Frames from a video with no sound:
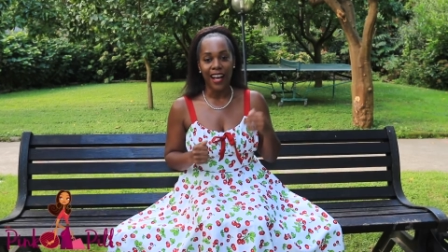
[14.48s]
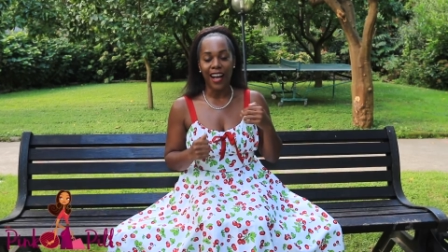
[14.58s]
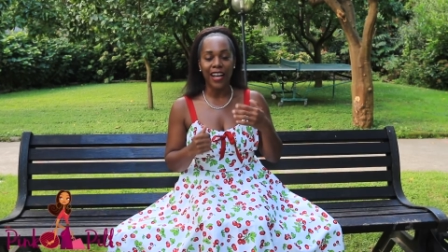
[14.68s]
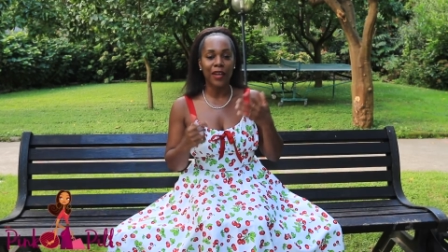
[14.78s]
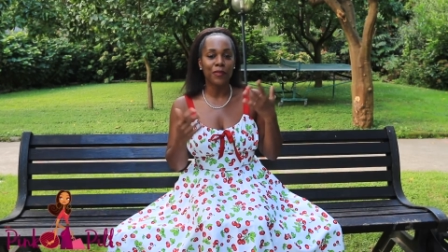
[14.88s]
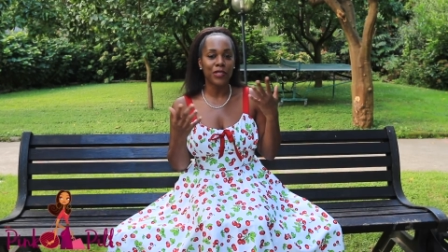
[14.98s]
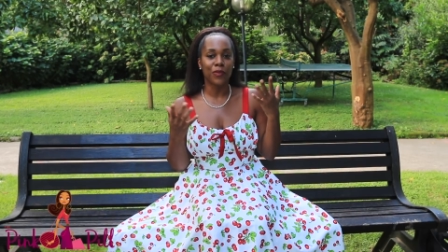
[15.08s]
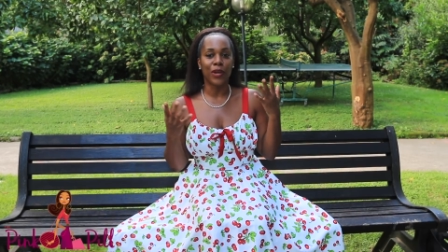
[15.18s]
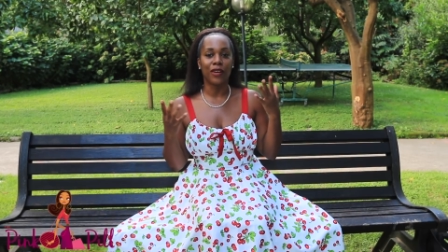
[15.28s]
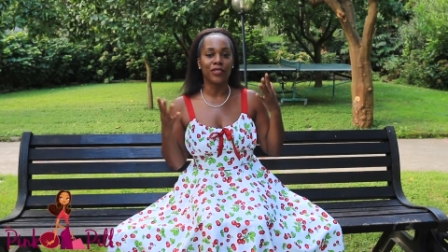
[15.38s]
am
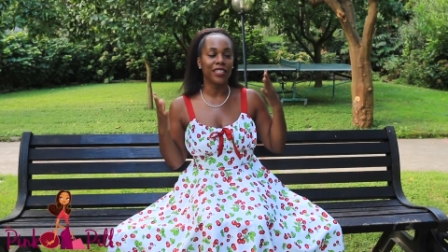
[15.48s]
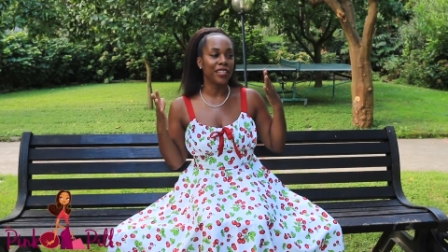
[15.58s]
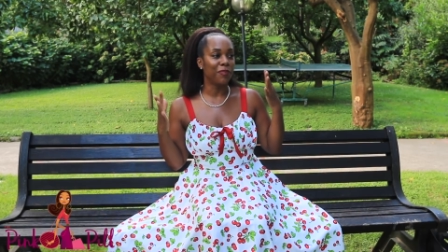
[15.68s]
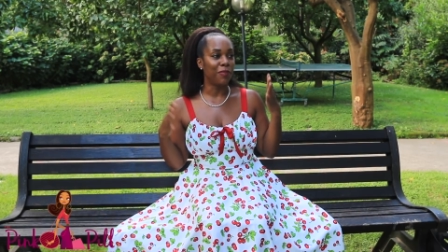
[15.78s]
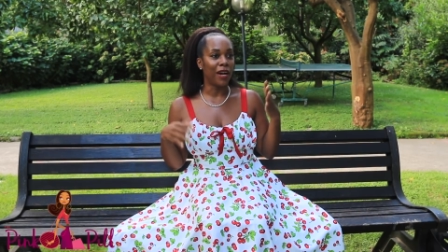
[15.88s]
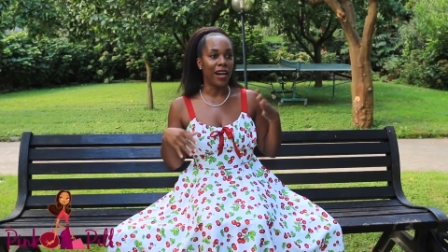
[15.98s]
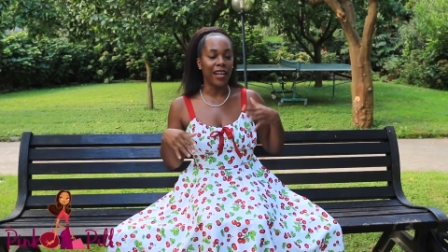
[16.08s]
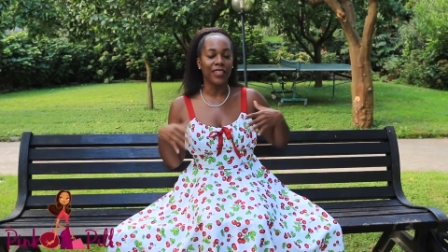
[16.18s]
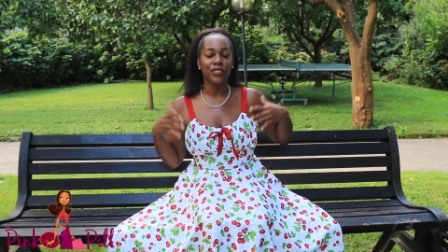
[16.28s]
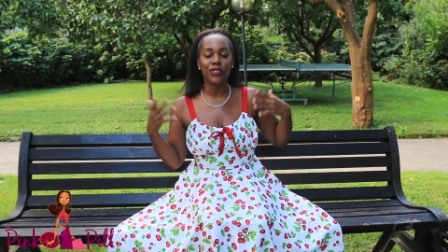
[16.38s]
surrounded
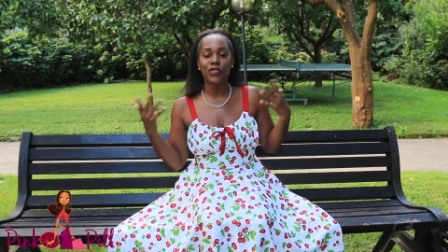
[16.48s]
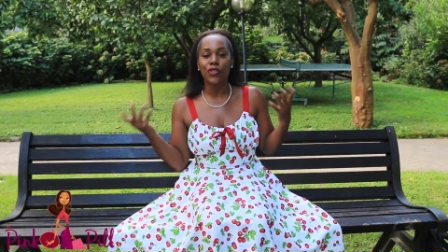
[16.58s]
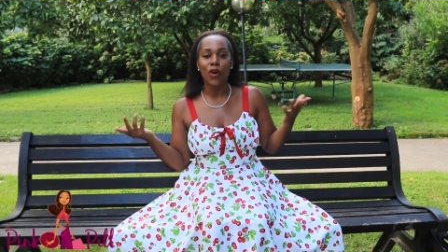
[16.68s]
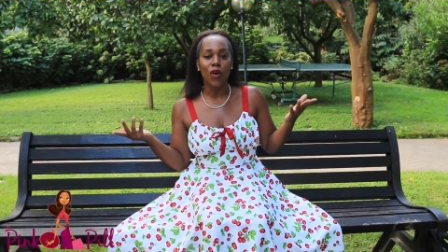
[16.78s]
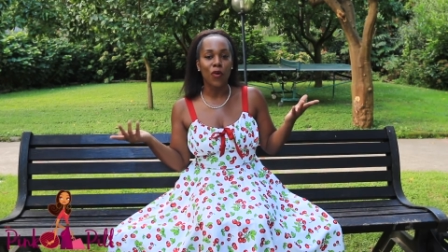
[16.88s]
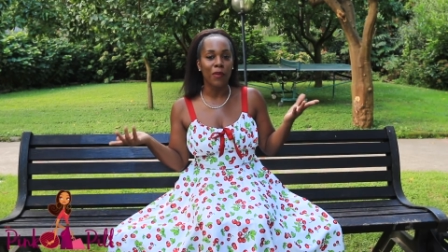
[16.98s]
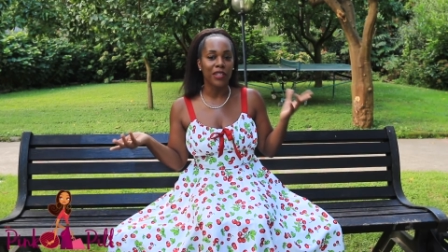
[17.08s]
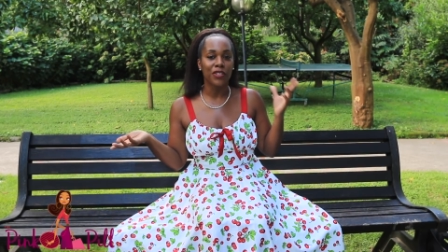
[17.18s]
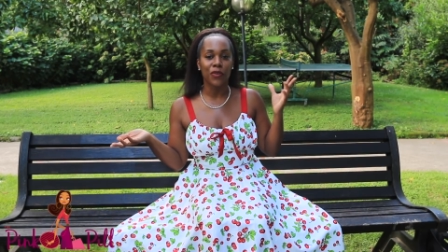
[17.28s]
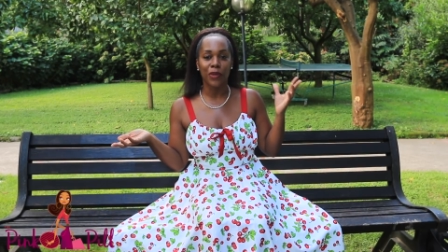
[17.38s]
by so
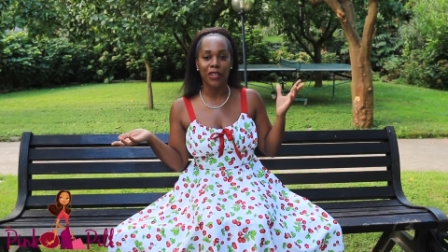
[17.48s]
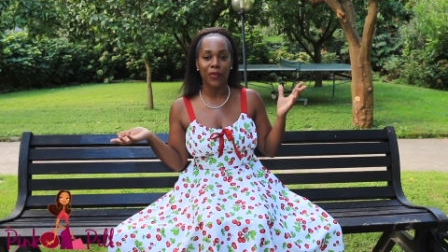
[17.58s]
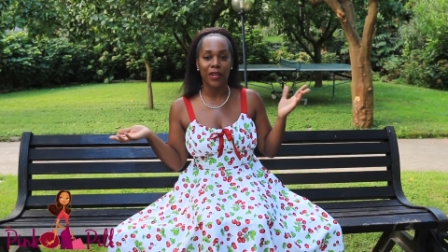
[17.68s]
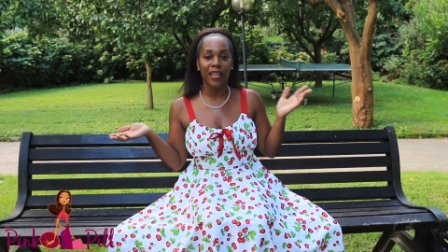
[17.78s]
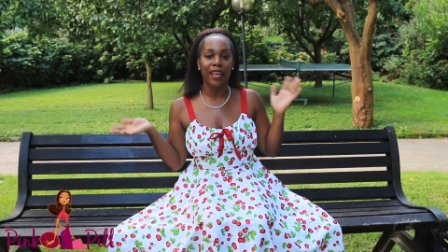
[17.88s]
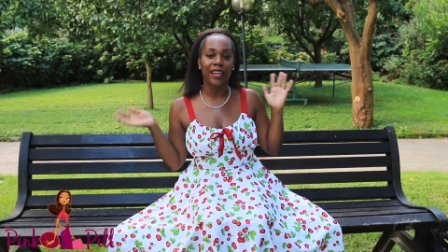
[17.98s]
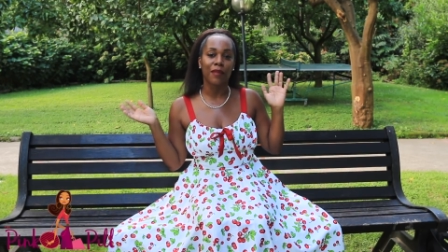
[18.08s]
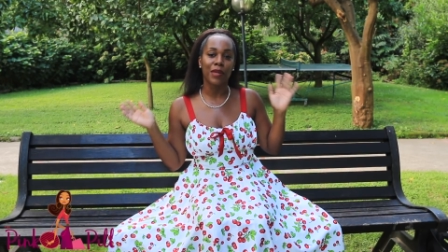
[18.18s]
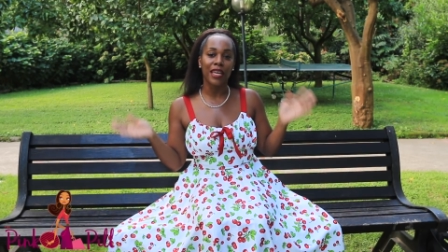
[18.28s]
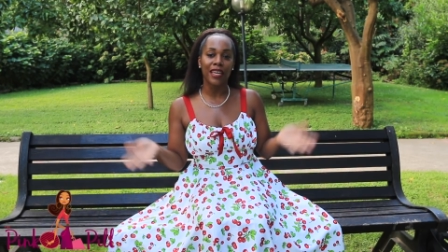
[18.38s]
much greenery and
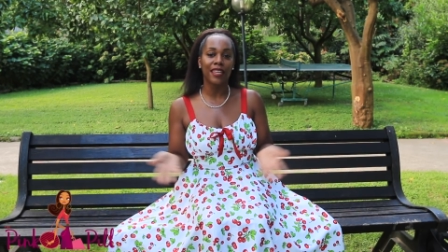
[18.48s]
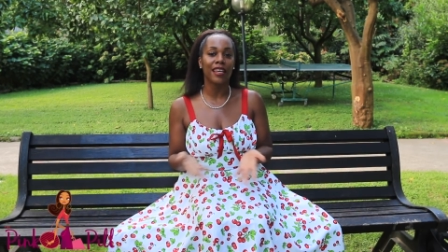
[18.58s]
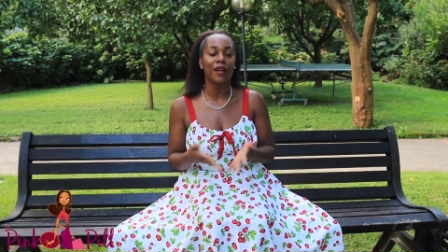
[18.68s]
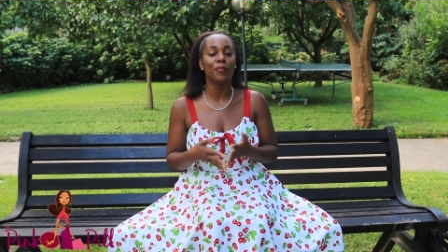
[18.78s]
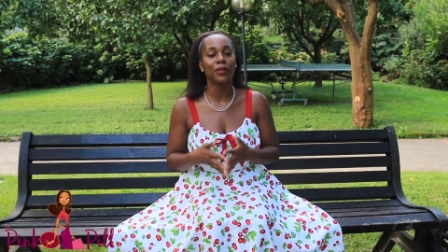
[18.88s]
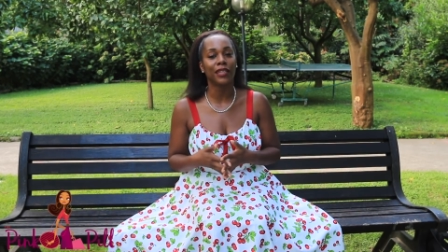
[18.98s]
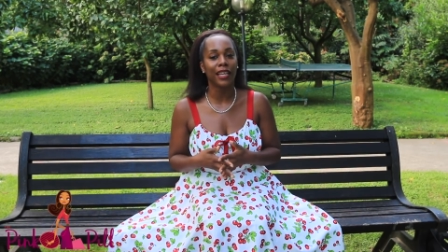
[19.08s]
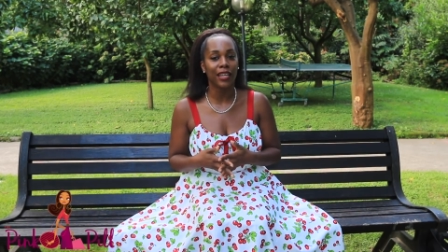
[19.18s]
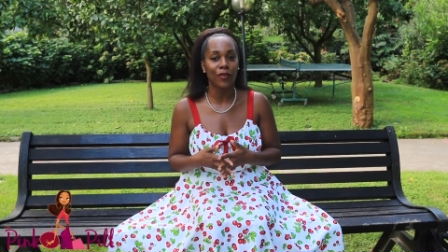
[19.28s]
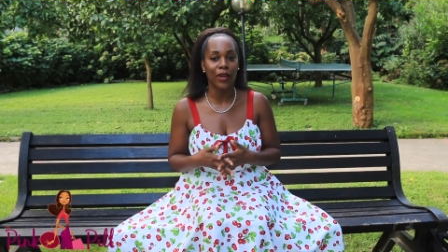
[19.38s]
I'm in a
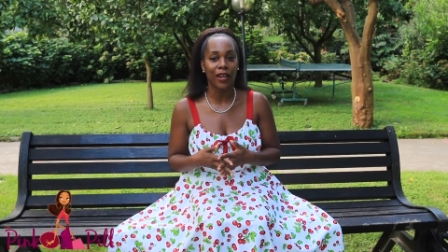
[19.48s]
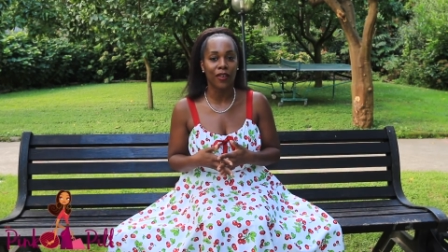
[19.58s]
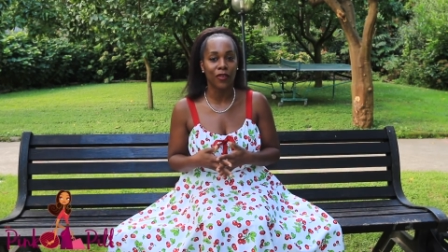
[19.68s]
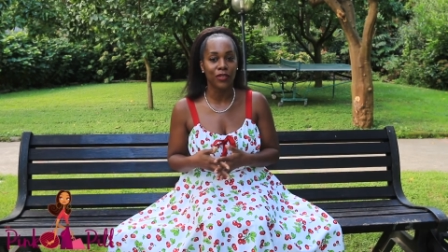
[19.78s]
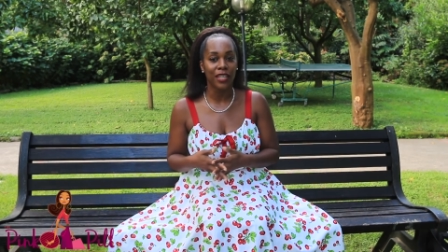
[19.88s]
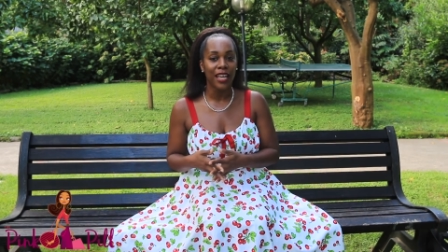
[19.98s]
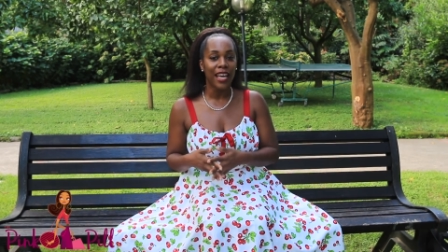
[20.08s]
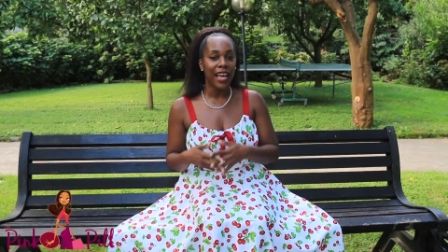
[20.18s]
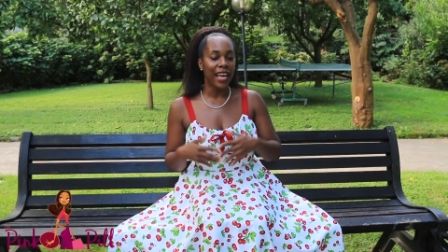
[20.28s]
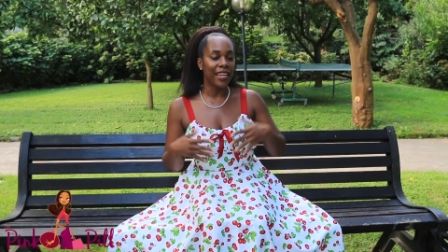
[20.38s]
playground
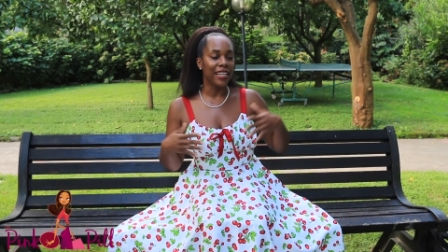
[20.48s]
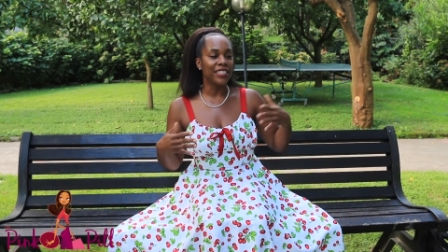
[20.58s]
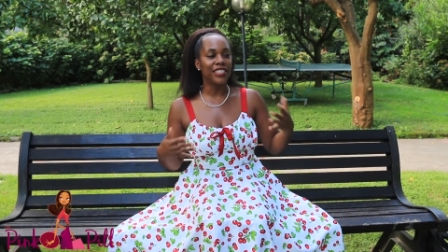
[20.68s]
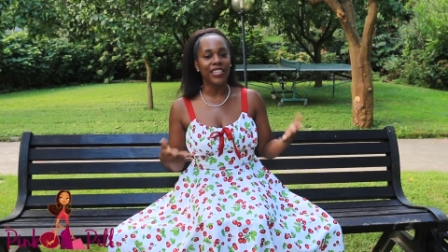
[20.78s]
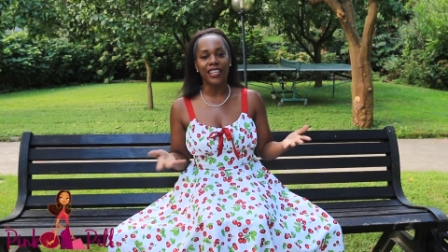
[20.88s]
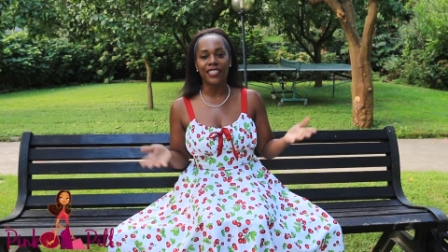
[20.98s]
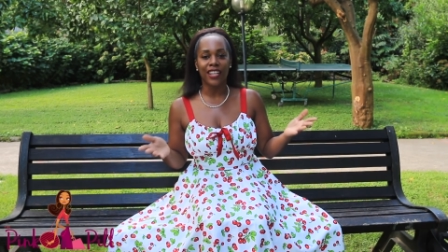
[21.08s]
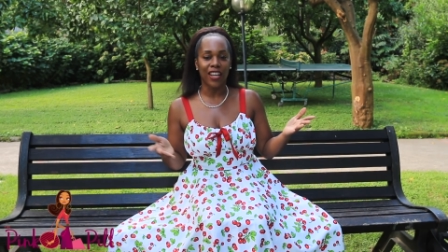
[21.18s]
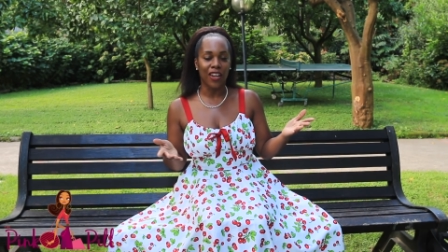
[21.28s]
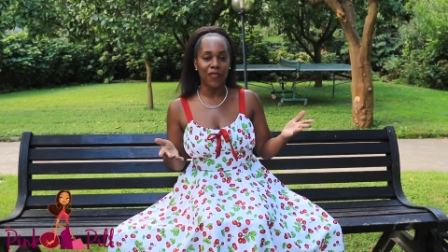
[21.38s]
and I just
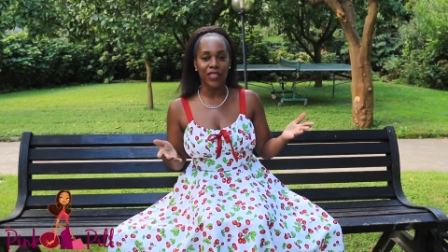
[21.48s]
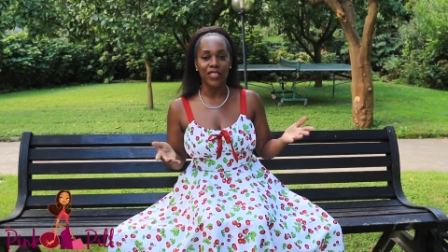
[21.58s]
got off the